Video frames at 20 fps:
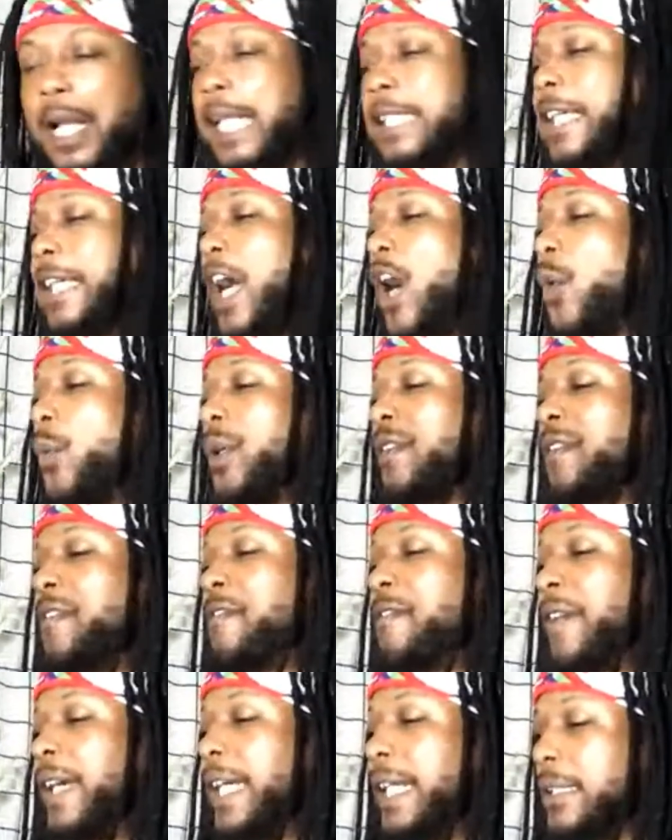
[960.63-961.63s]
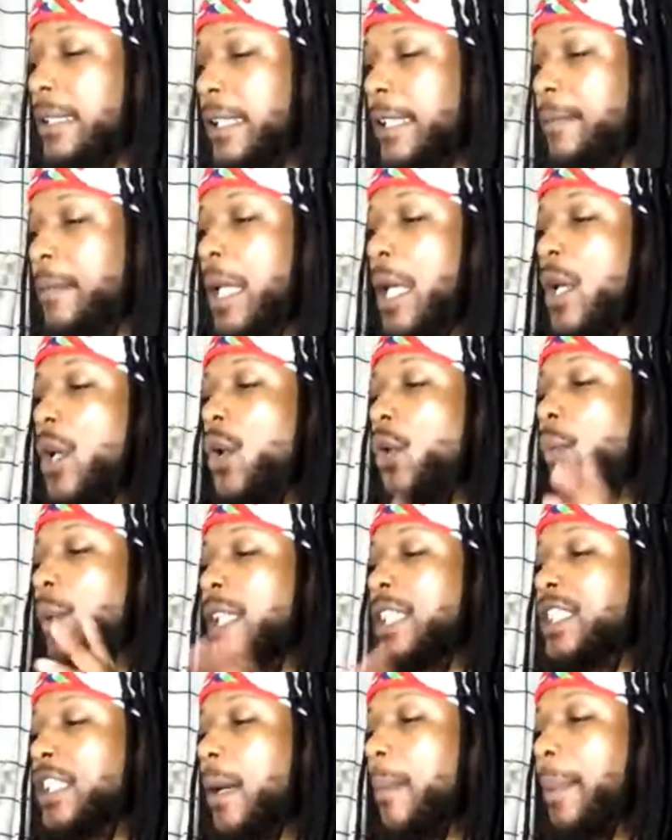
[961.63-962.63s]
That's how we're failing.
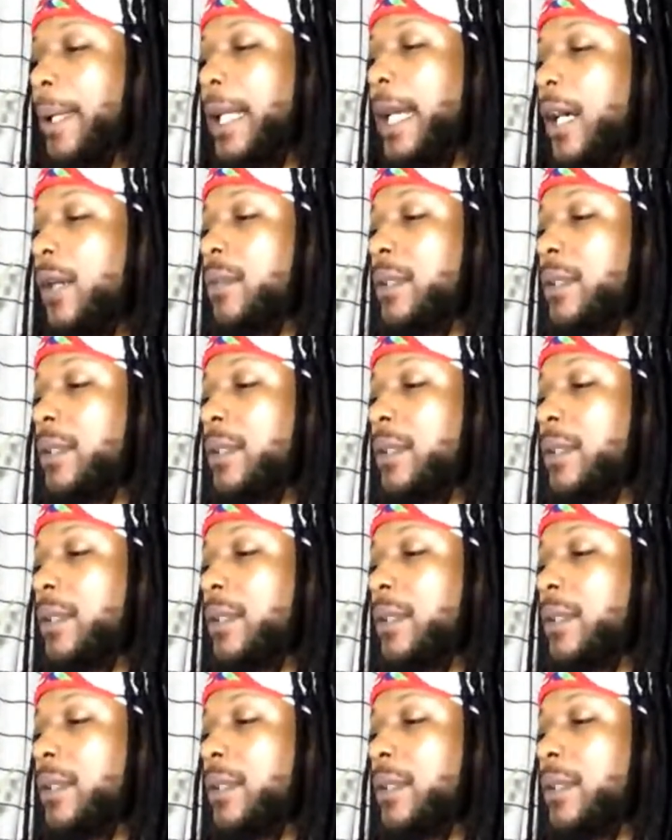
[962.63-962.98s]
We're jumping